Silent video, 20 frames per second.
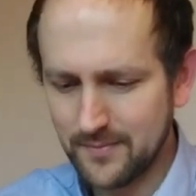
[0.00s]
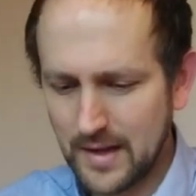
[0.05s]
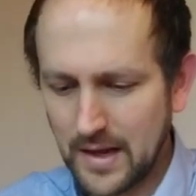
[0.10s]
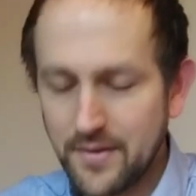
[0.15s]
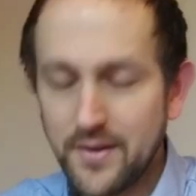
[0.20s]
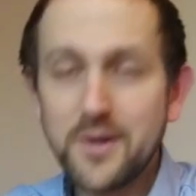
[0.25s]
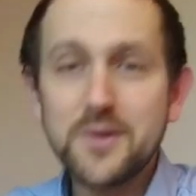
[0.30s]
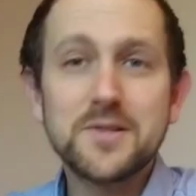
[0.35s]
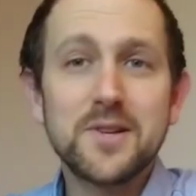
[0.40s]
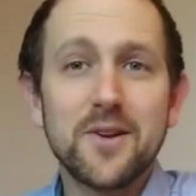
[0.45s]

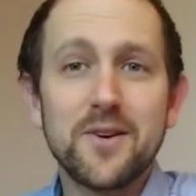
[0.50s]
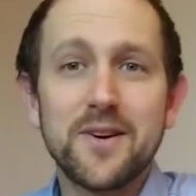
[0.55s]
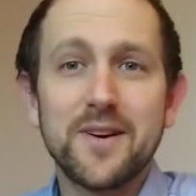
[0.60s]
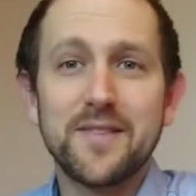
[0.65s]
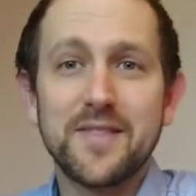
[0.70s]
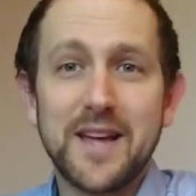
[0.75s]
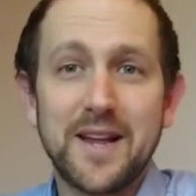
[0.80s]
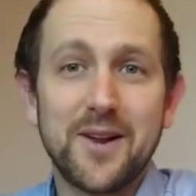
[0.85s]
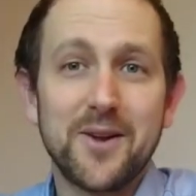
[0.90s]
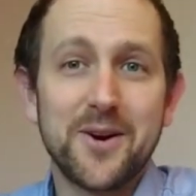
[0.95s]
And those li-
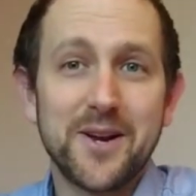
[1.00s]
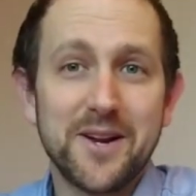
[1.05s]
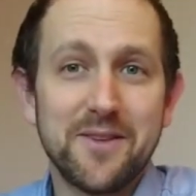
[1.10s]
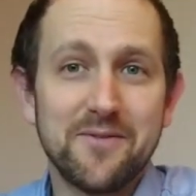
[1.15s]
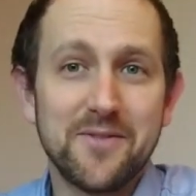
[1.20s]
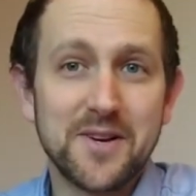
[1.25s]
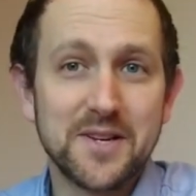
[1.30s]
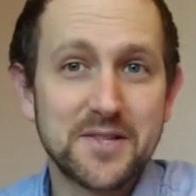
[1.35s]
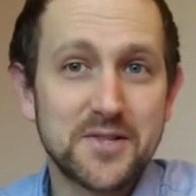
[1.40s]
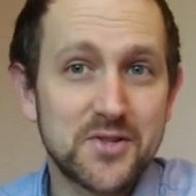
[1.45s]
that line
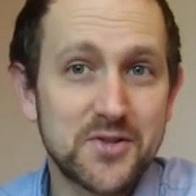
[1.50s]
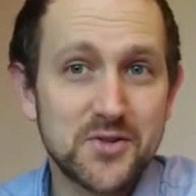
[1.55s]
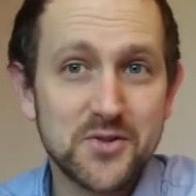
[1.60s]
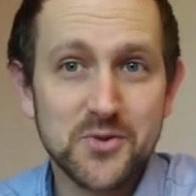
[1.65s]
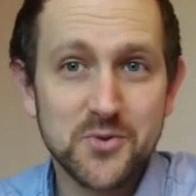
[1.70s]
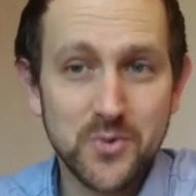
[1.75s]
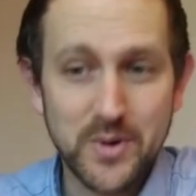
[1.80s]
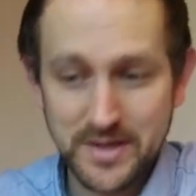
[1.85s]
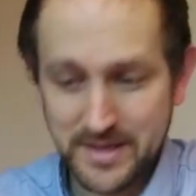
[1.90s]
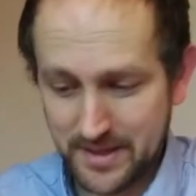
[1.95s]
in verse
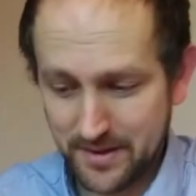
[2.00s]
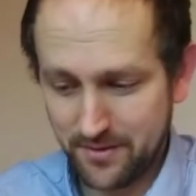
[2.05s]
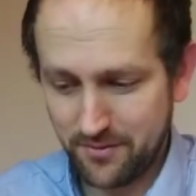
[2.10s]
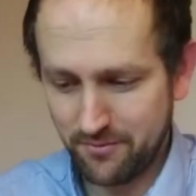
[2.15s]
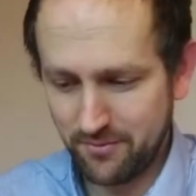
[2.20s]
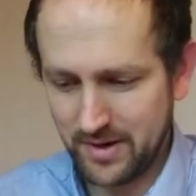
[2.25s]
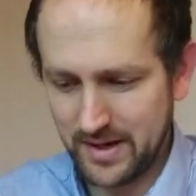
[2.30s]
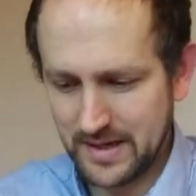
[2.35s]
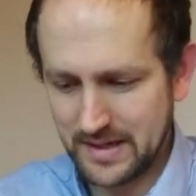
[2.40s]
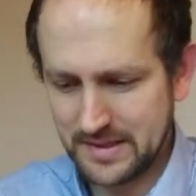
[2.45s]

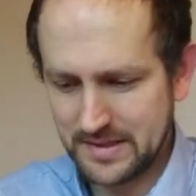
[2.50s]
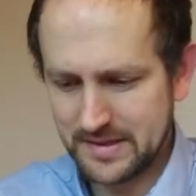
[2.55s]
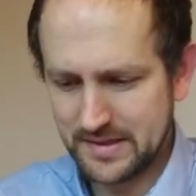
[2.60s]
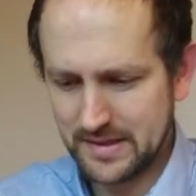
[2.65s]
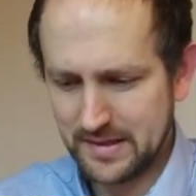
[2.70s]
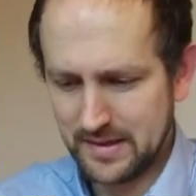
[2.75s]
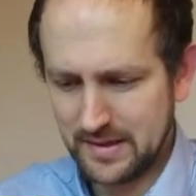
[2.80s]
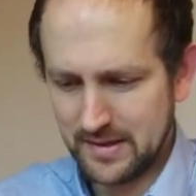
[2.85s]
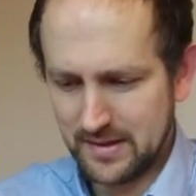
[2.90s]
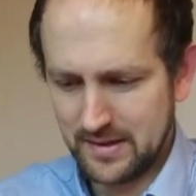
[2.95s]
23 is
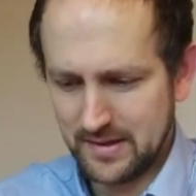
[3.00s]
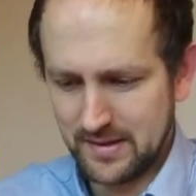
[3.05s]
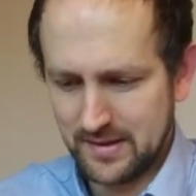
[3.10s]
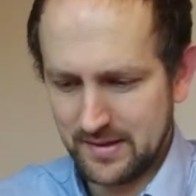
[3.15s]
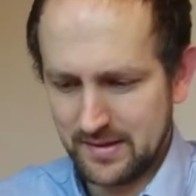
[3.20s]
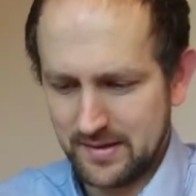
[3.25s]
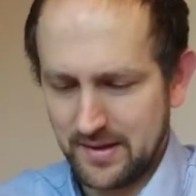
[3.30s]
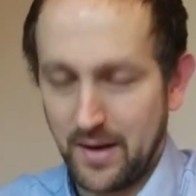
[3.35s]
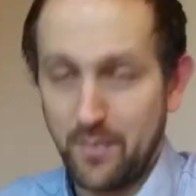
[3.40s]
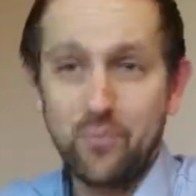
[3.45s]

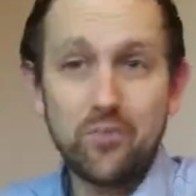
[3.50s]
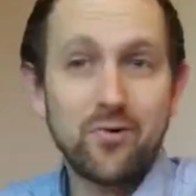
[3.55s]
a